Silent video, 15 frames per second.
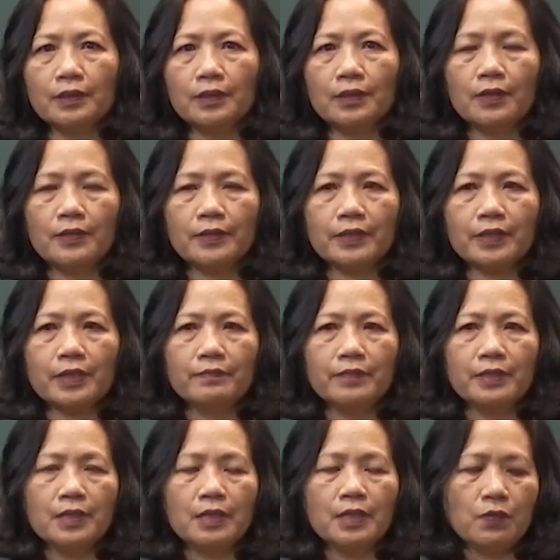or it can
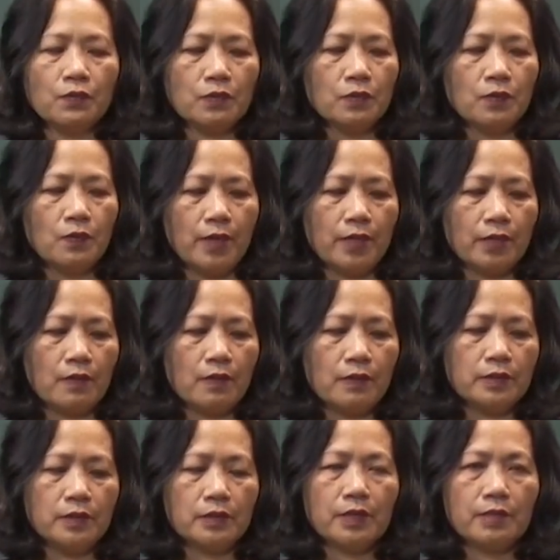be a local one, or
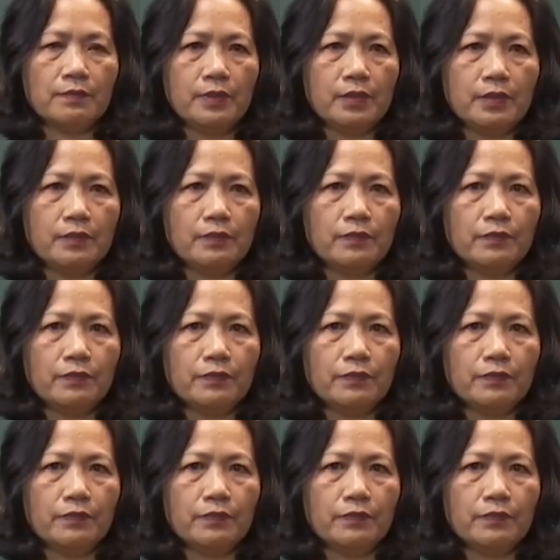it can be